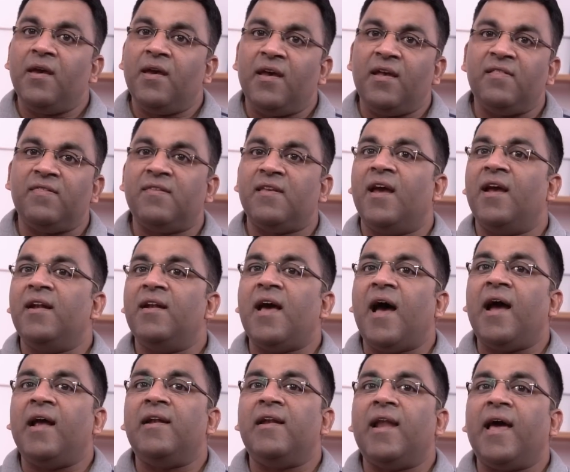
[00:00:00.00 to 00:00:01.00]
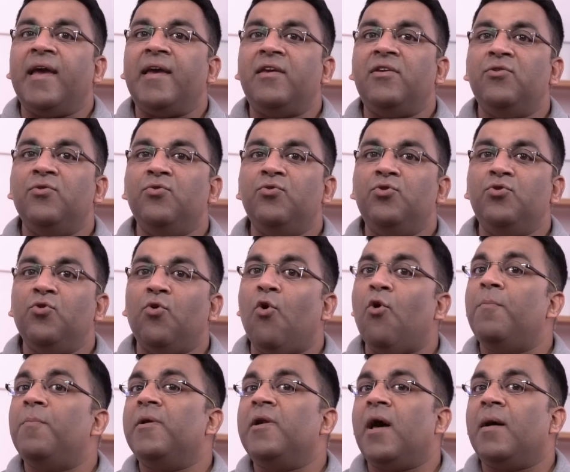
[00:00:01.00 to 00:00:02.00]
Instead, I'd like you to
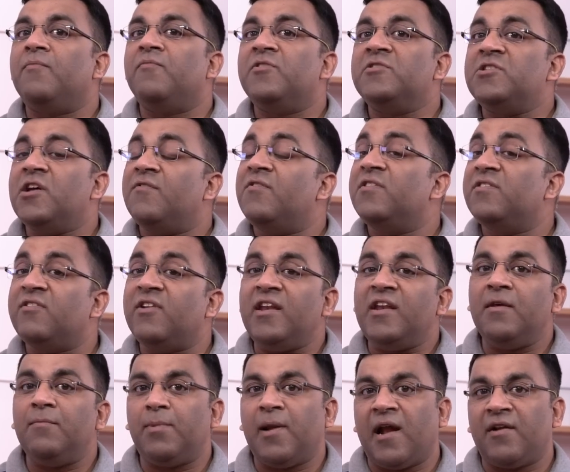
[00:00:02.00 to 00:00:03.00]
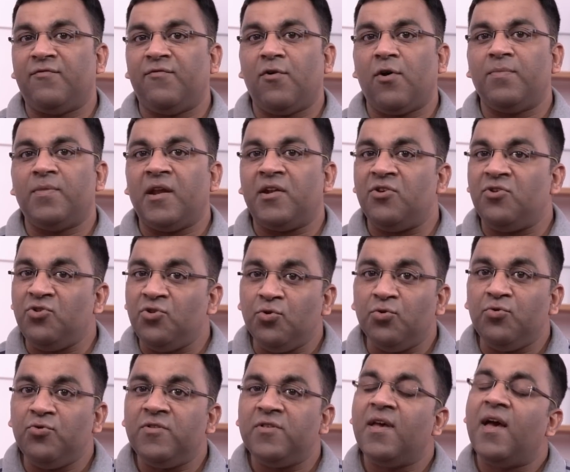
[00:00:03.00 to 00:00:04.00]
open up whichever screening platform that you
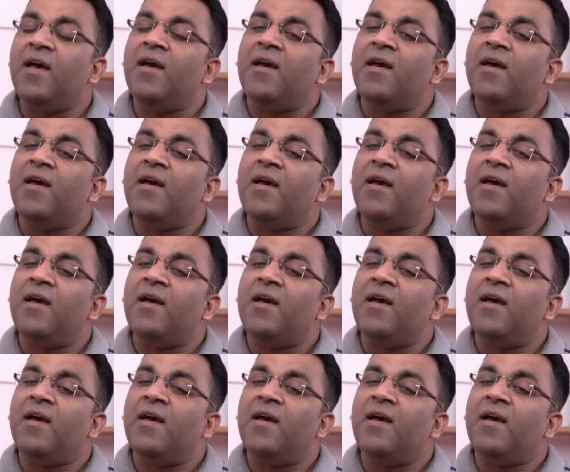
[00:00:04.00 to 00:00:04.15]
use